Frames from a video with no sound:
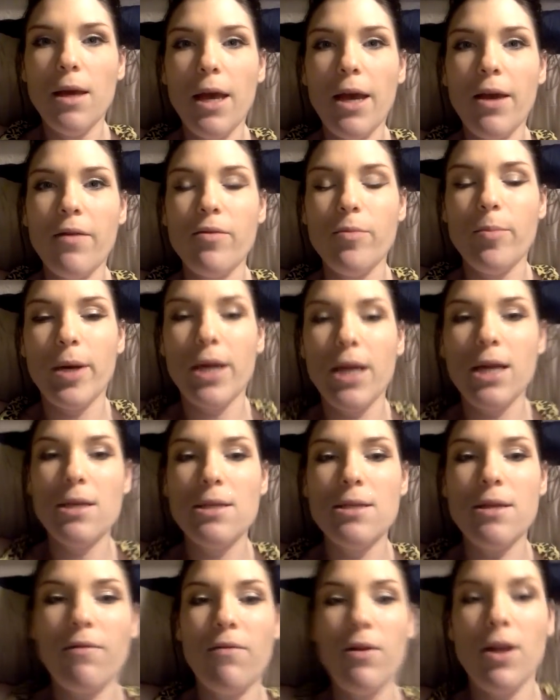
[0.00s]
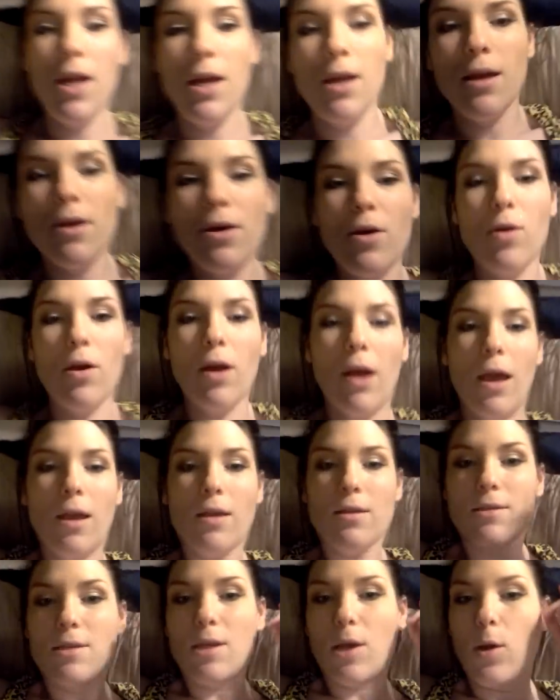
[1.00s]
Hey everybody, it's Stephanie. Okay,
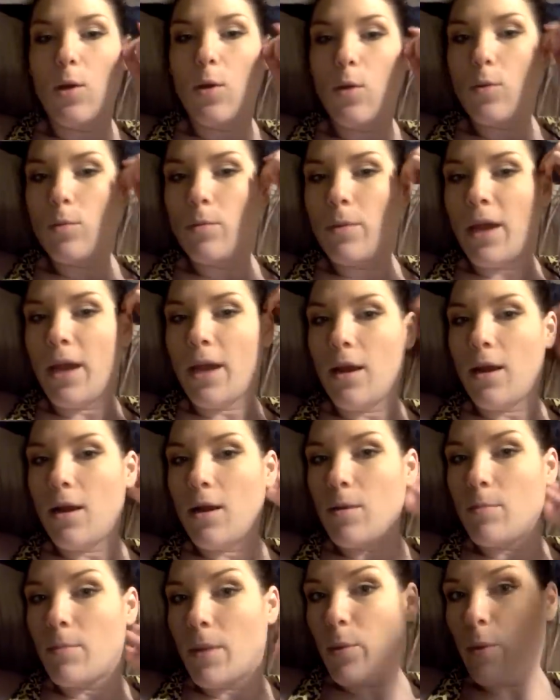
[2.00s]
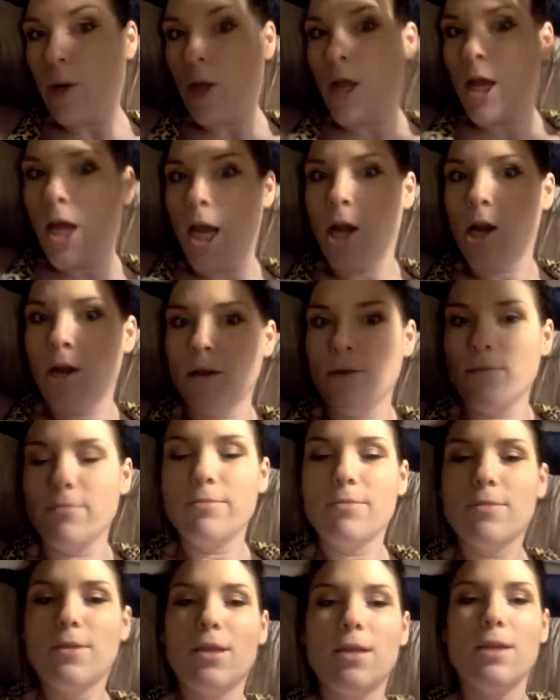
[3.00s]
so my hair, my real hair,
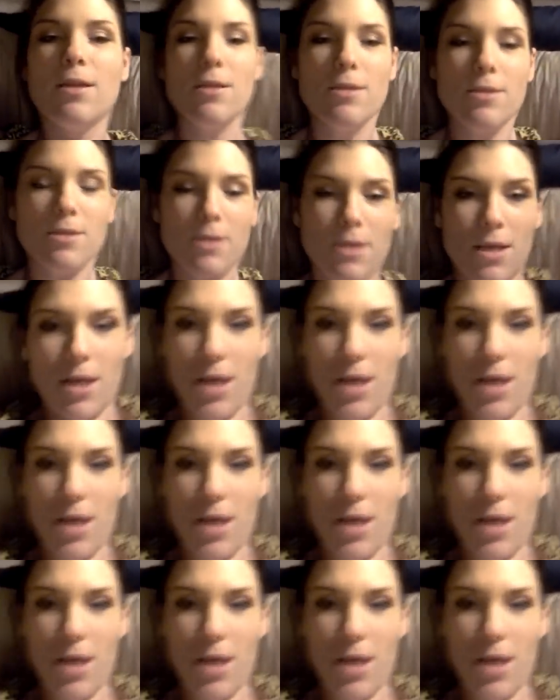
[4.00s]
is